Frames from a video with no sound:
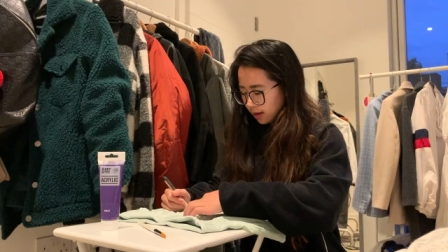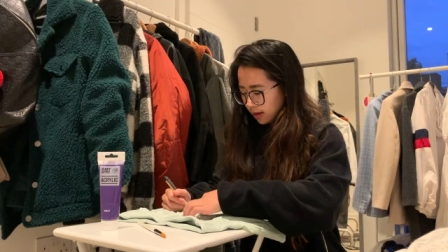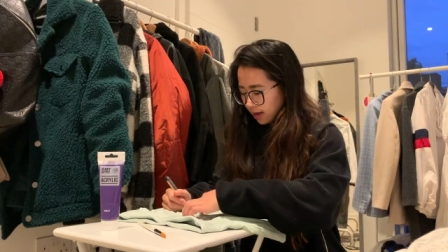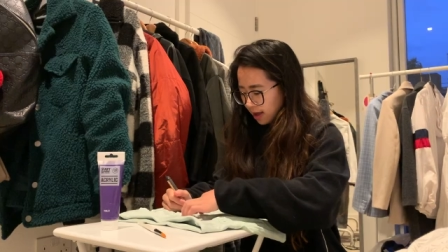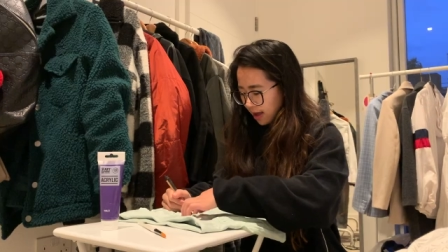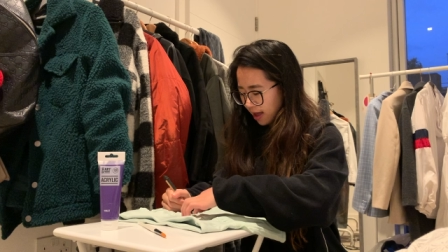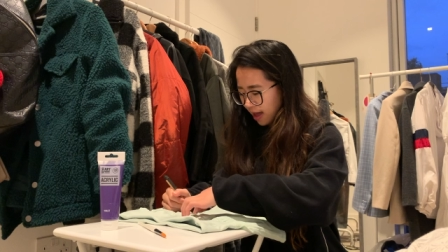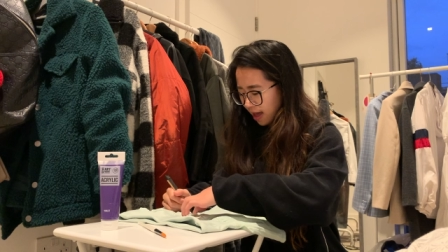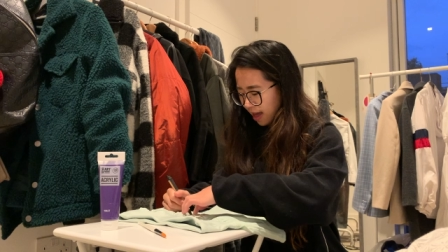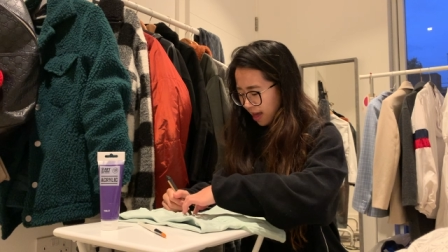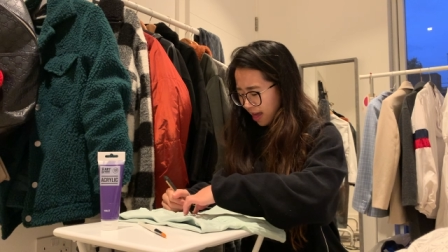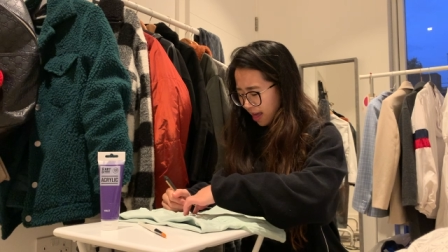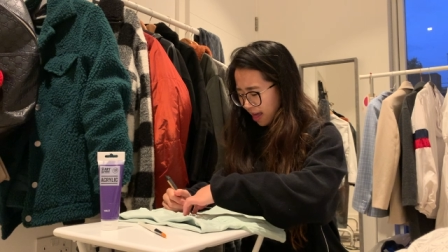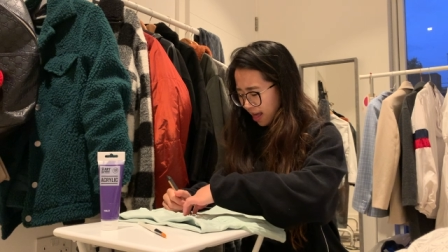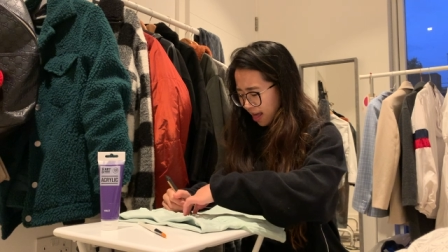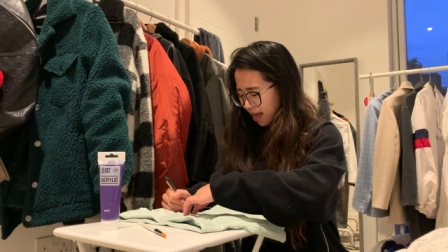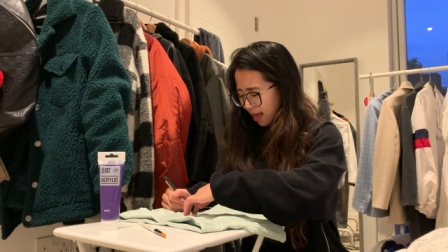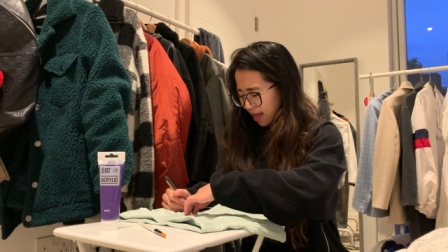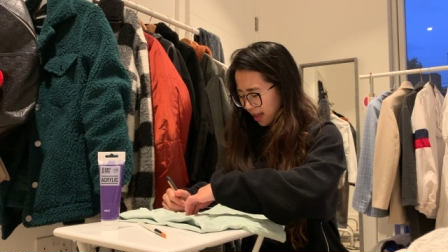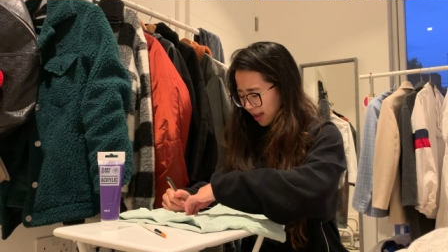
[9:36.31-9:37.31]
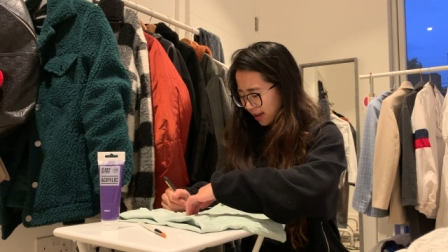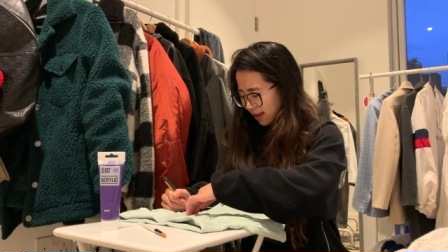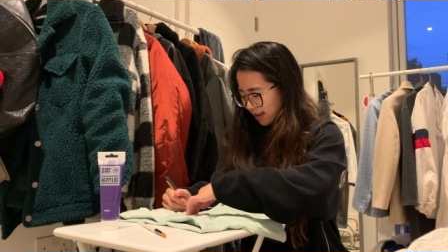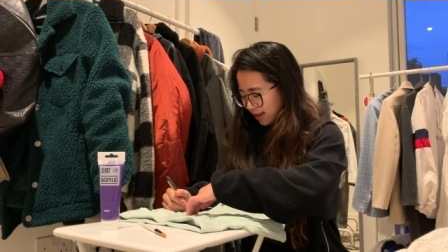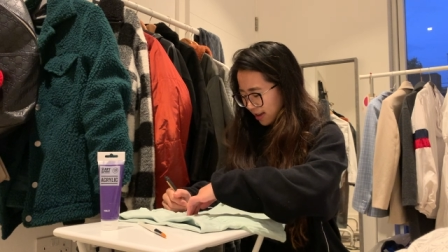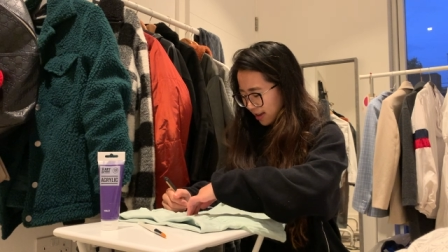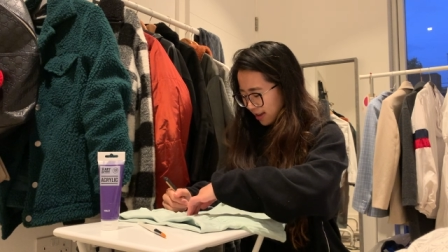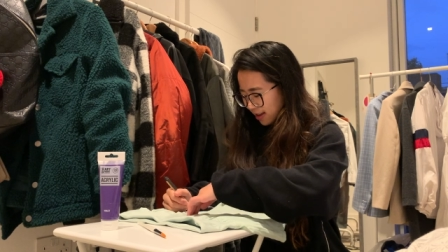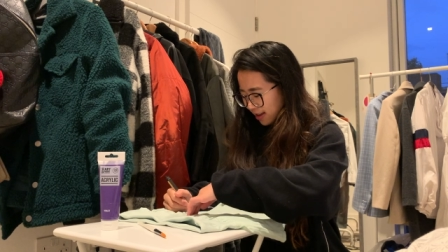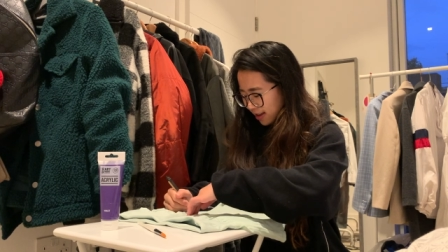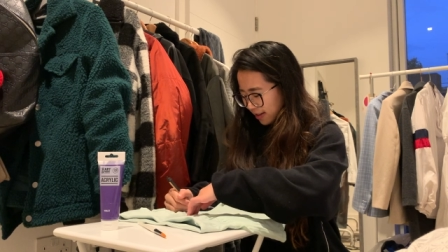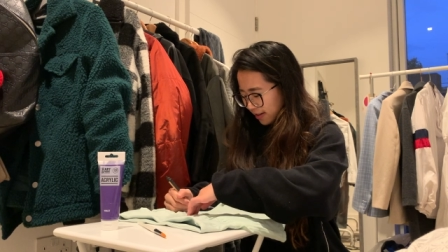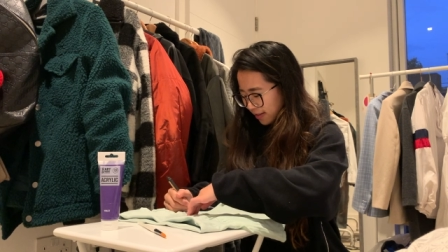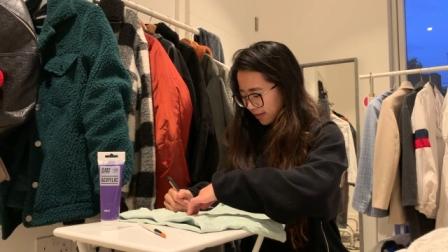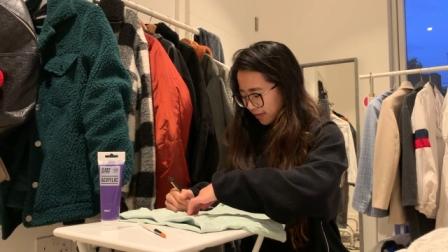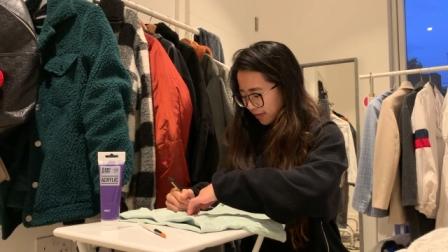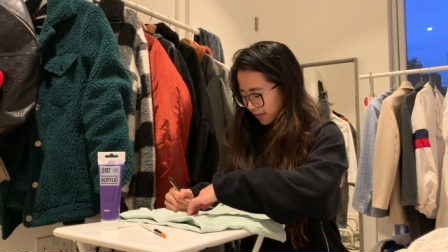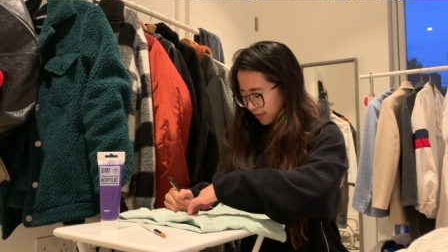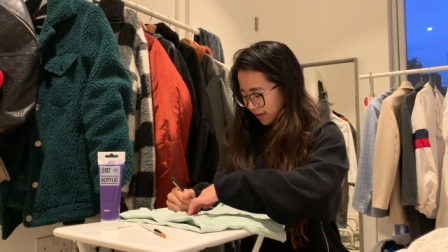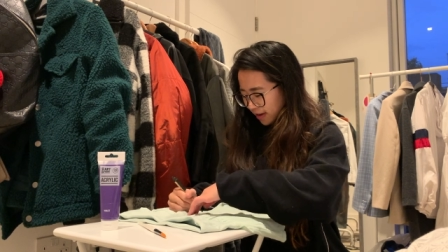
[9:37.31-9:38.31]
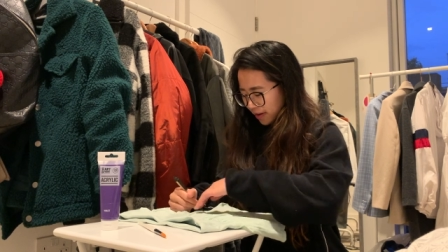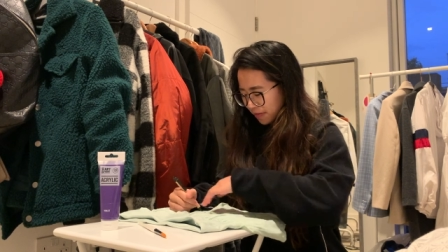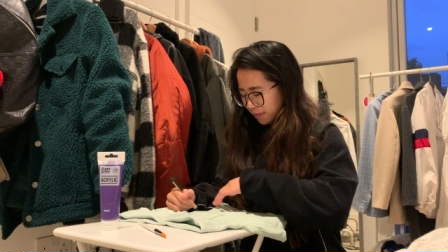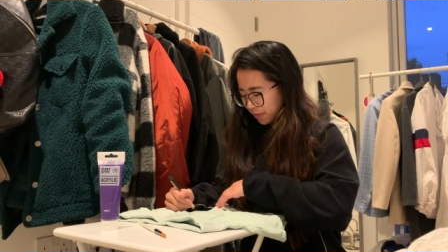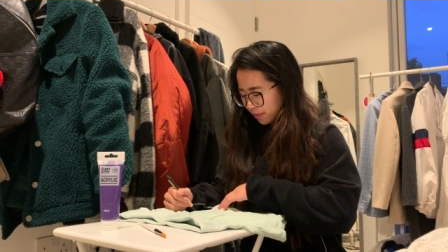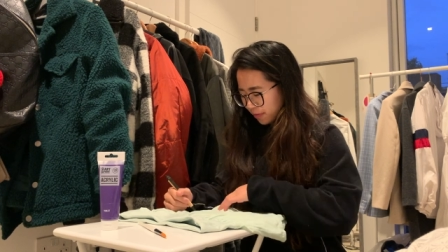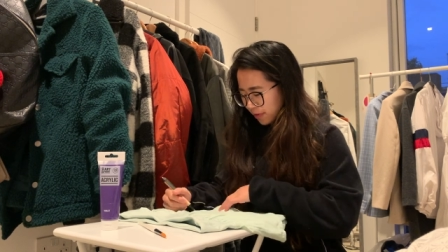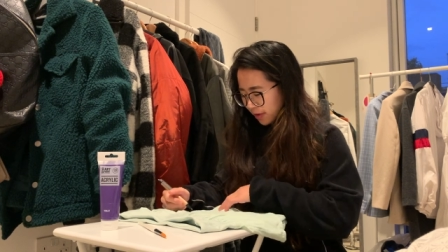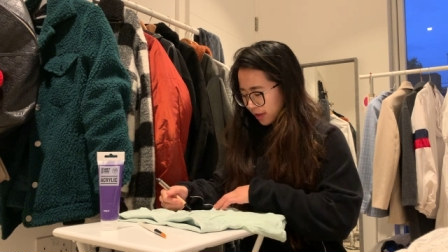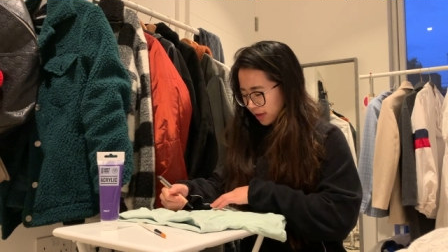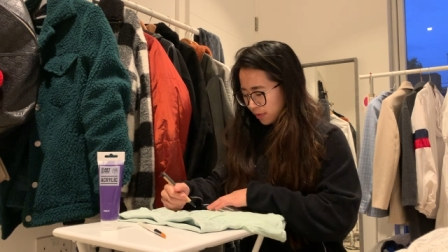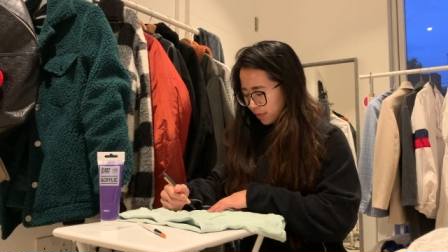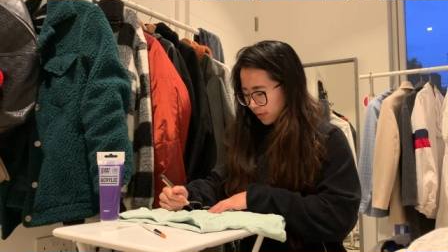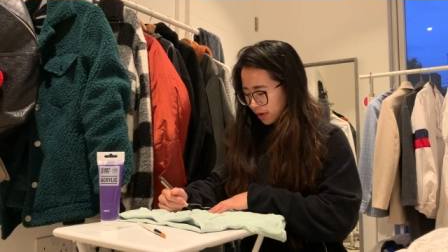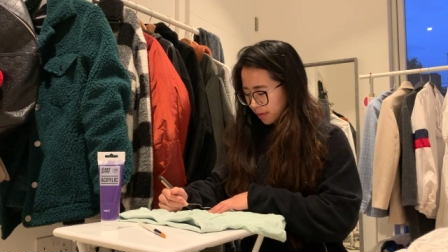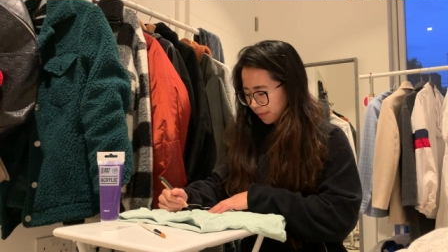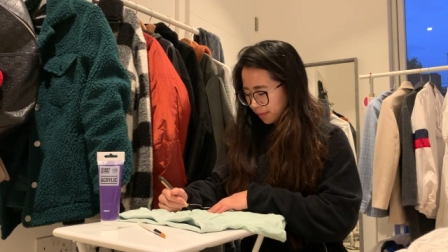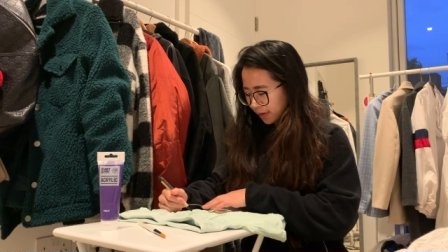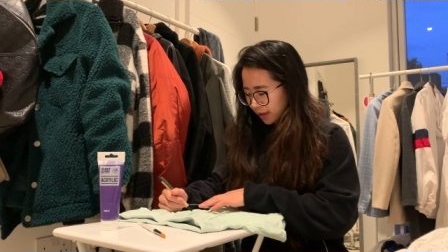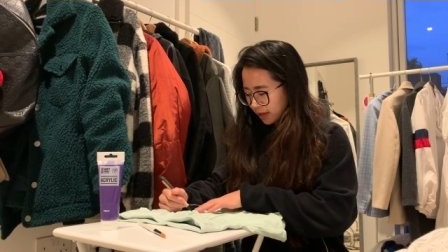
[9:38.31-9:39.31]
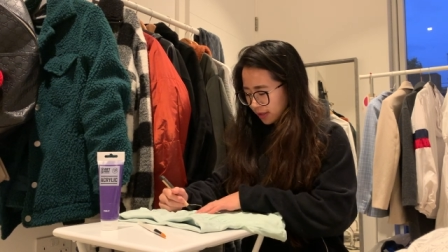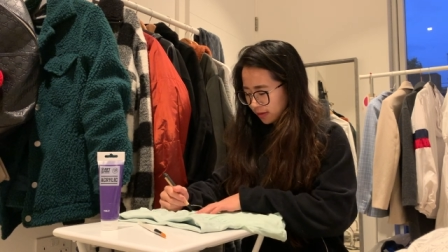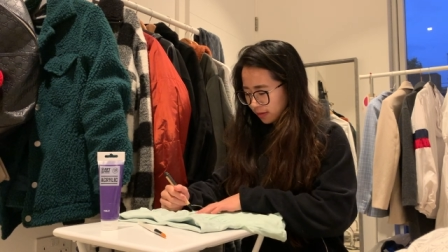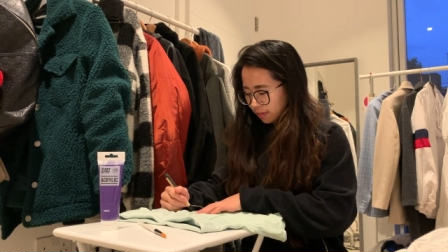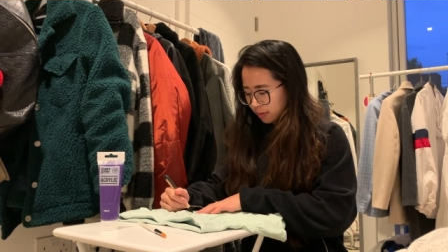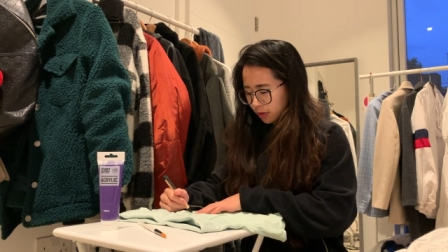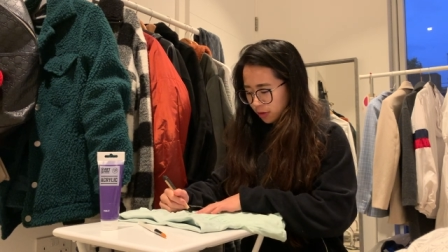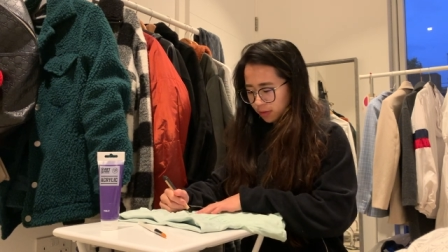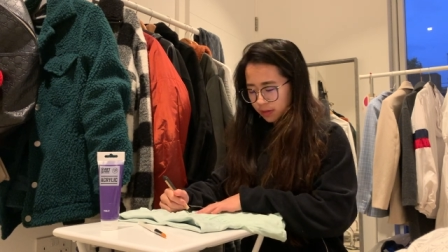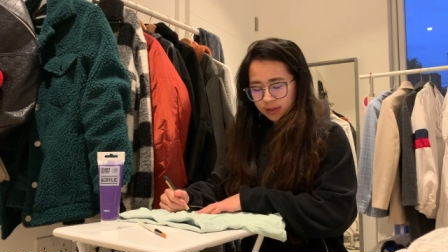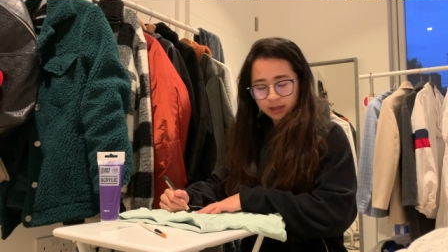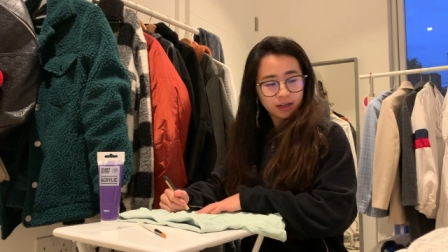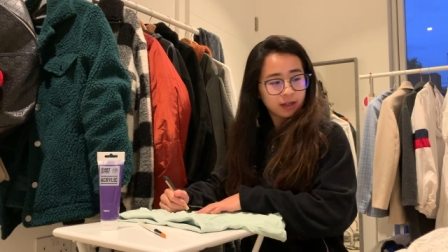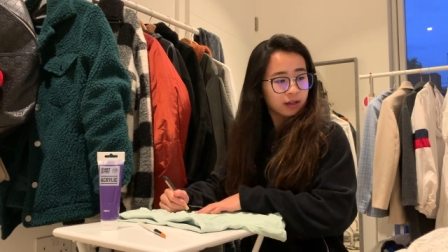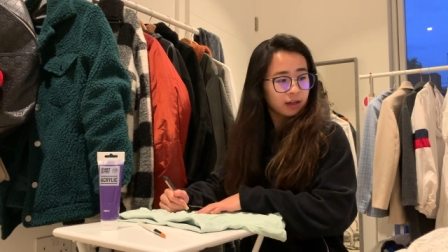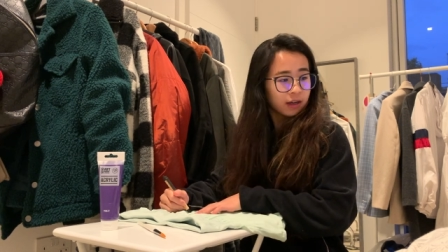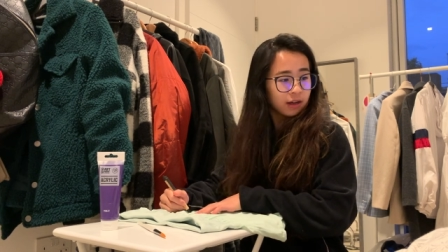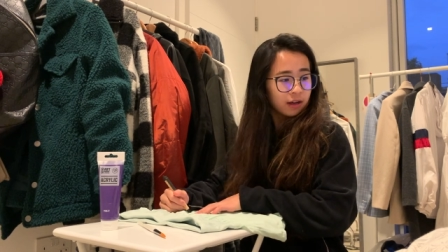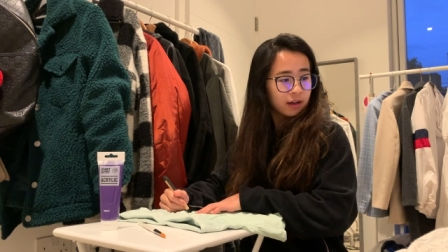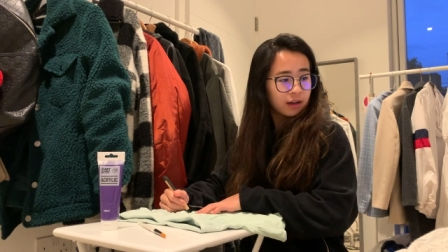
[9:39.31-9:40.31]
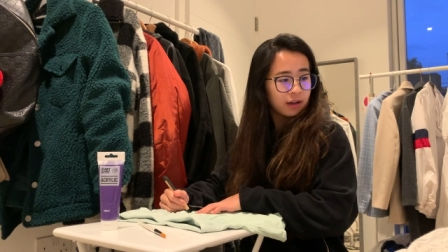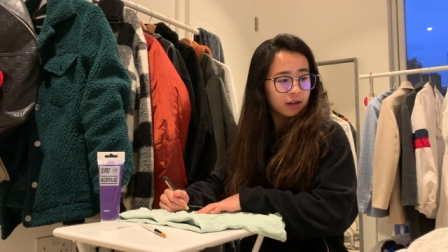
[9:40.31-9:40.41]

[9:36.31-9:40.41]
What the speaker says: Oh god, I really want to play some music,